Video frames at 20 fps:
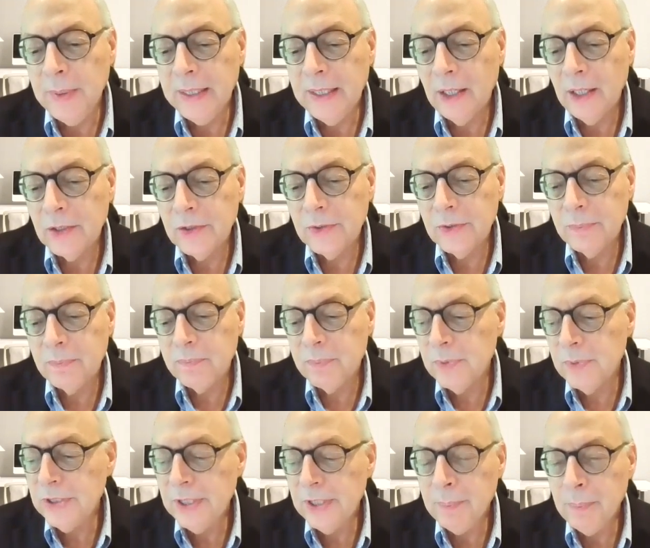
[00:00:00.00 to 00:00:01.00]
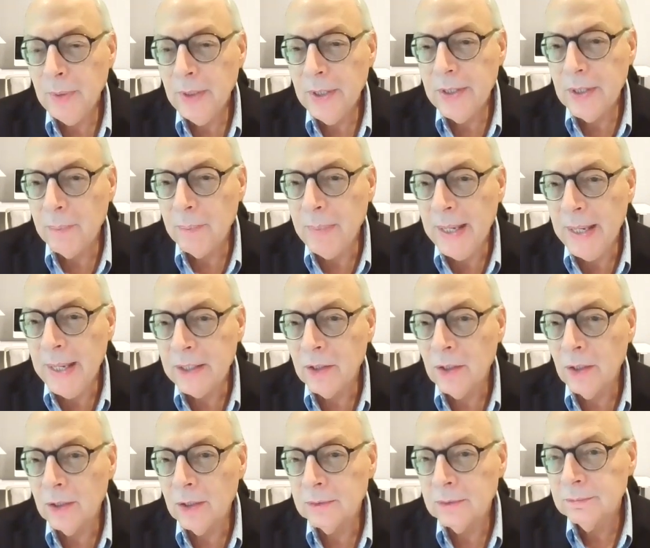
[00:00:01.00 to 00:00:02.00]
because simply the
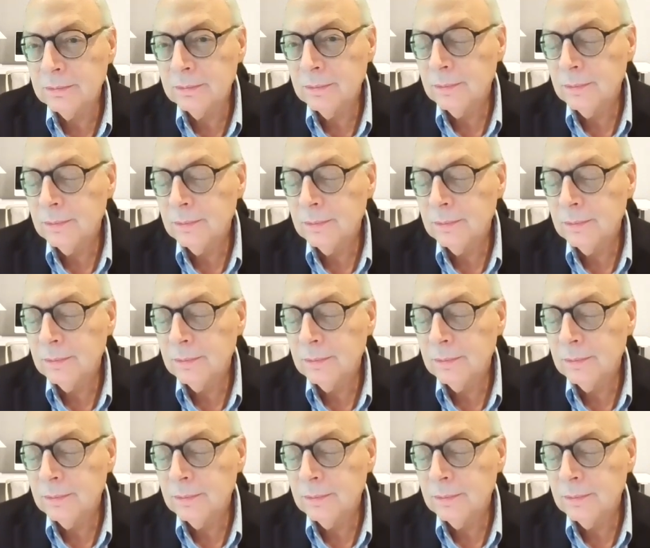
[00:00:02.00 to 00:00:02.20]
better